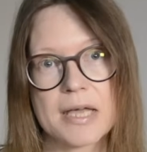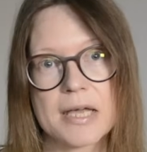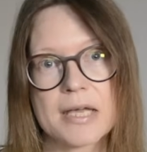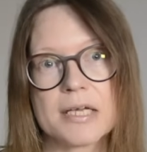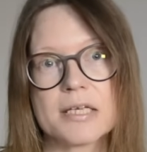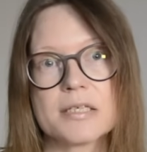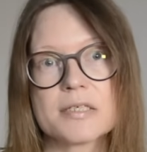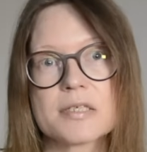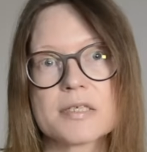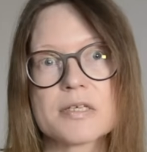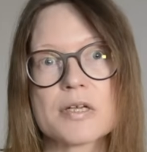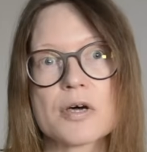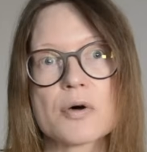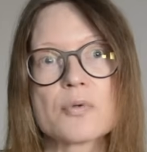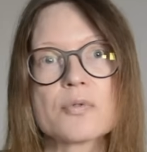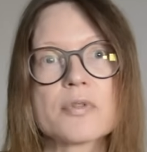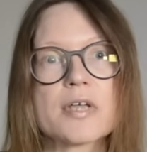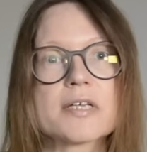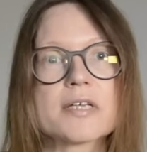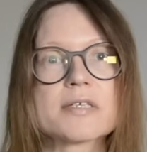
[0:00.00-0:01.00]
It's
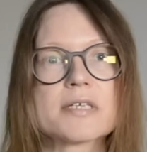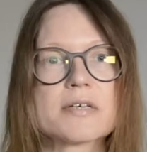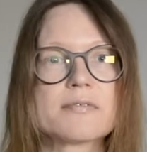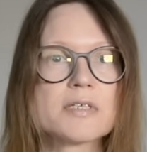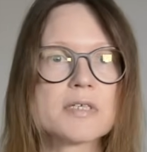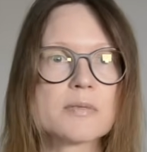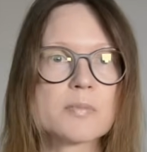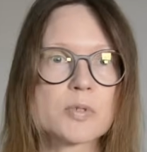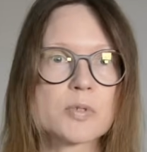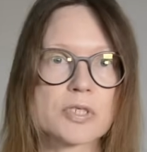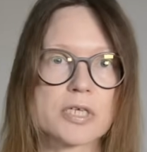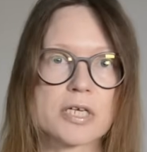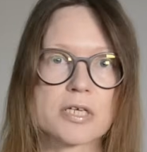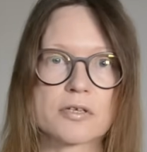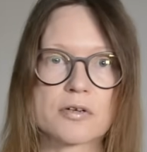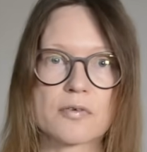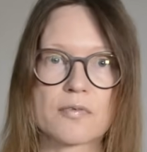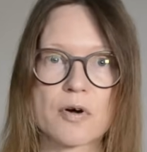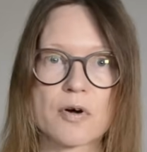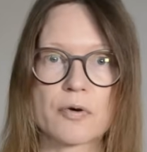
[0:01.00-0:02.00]
known that 70%
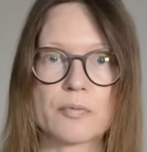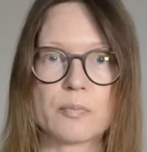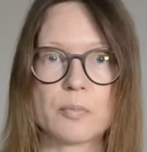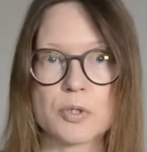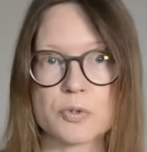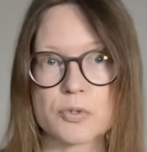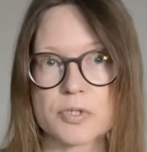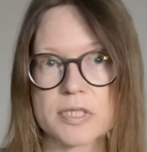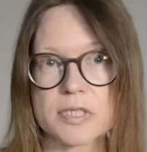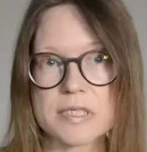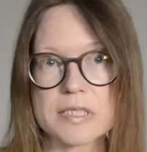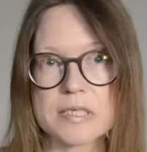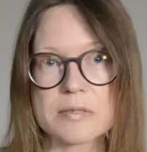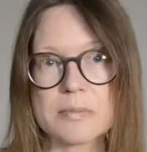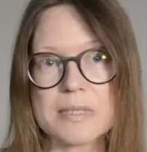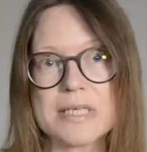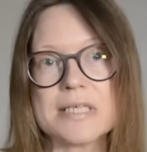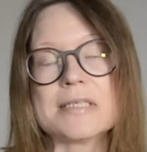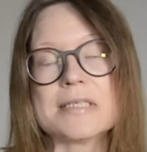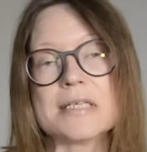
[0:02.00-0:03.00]
of our immune system
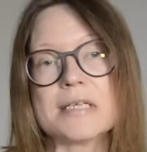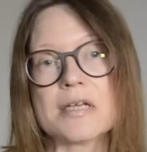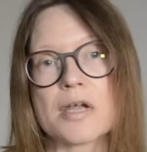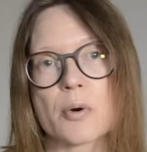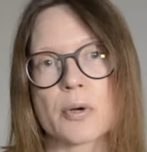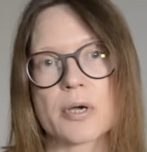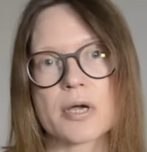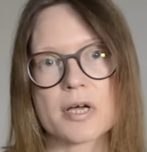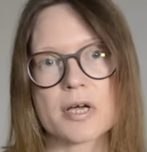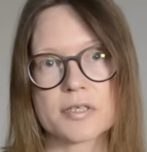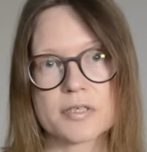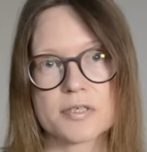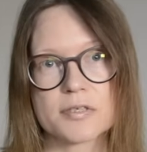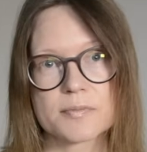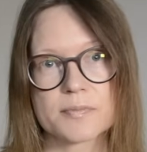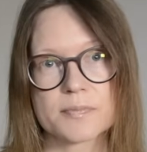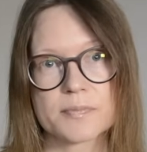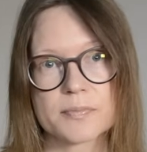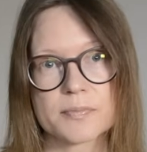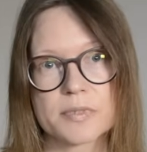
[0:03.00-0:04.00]
is in our gut,
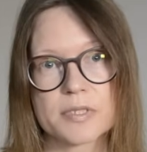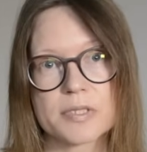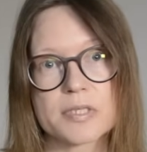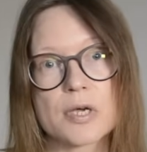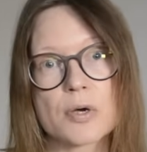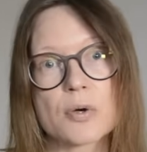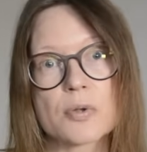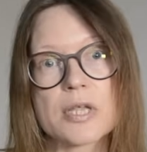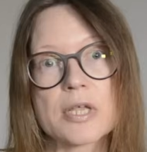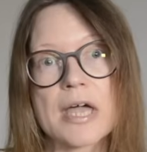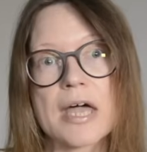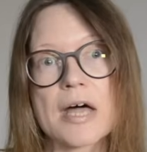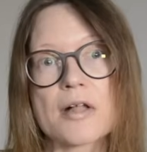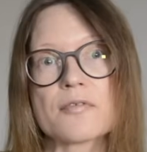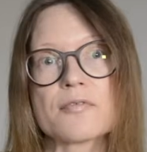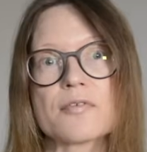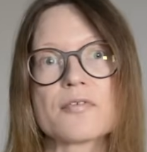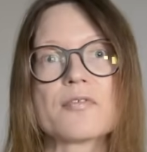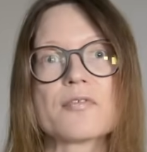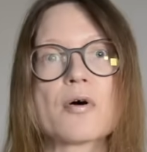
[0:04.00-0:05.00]
so the
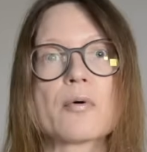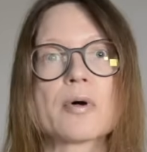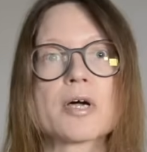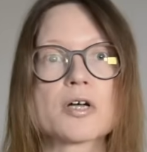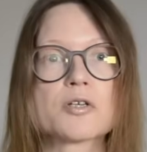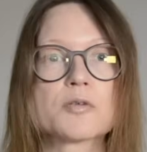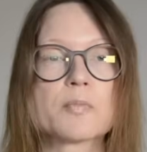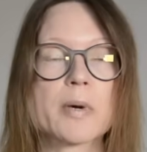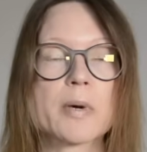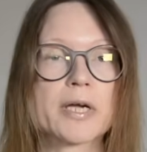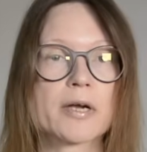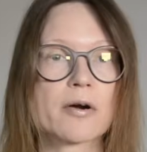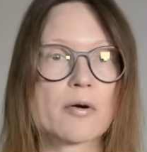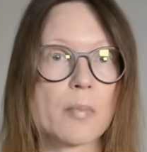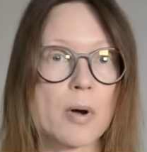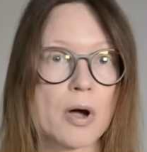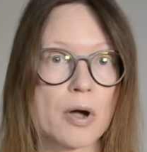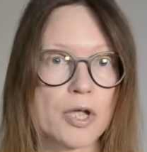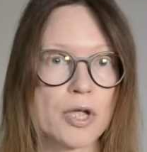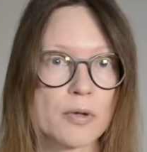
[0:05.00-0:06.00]
health of our gut
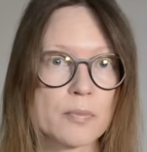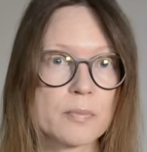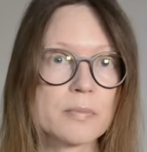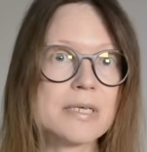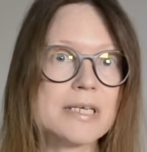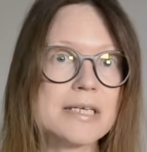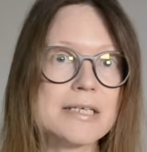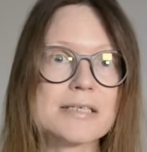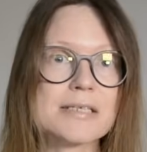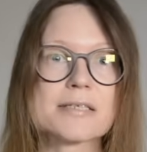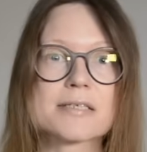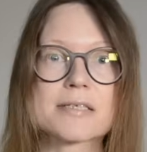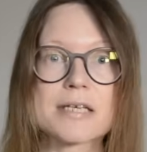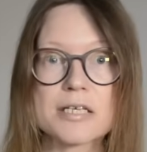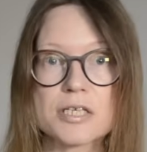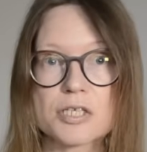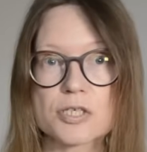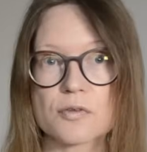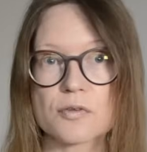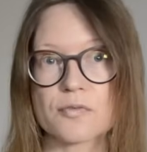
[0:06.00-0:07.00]
microbiome is
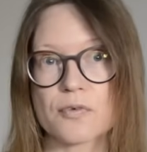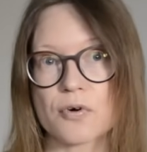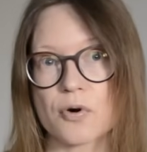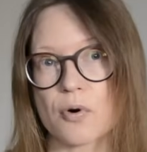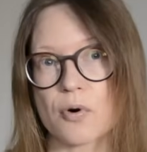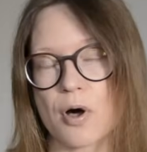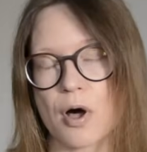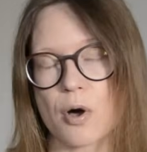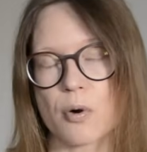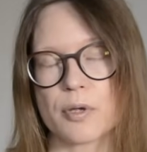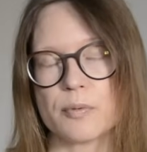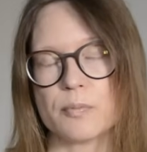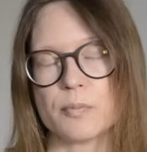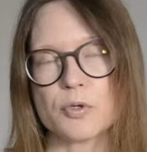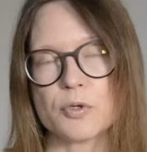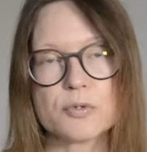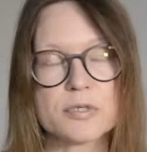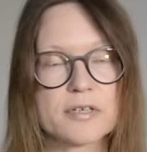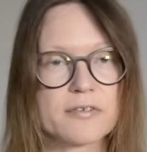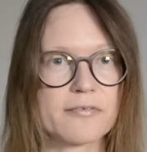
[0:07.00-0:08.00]
essential for our
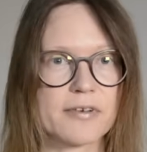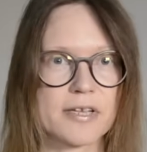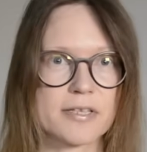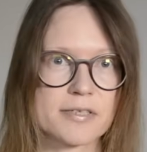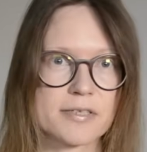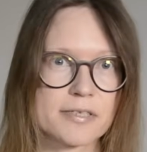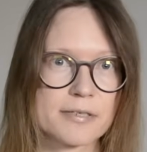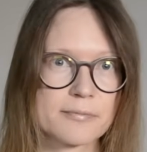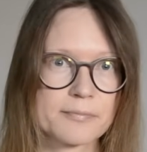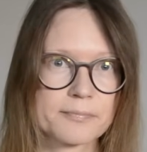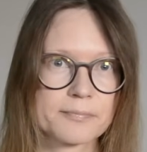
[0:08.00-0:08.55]
immune defense.